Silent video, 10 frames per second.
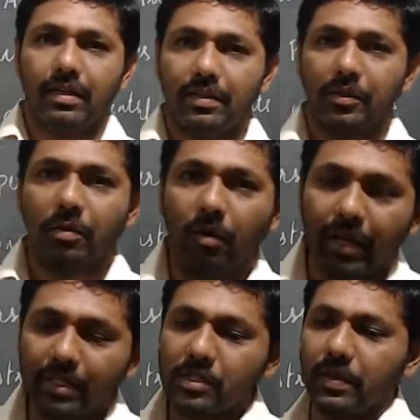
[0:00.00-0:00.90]
Good morning,
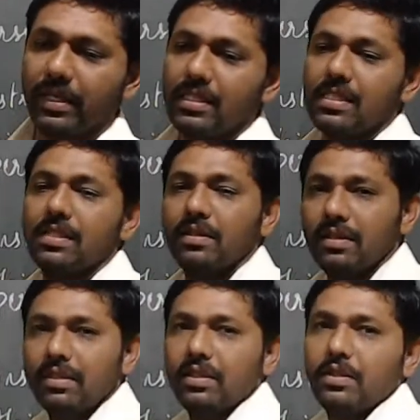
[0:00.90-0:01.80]
students.
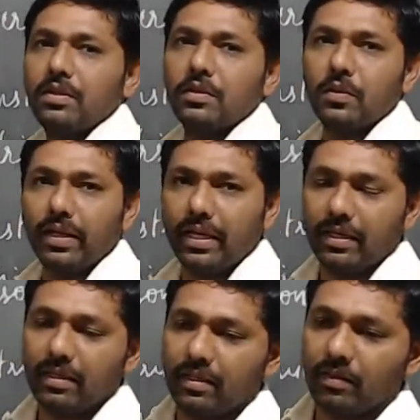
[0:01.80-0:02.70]
Today
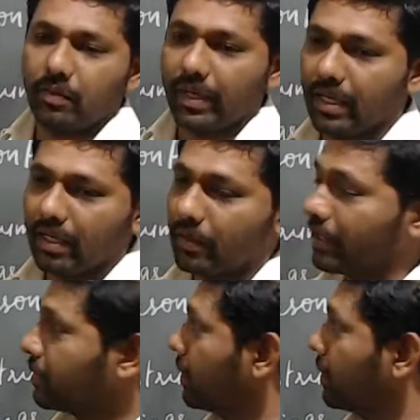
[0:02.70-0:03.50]
we are going to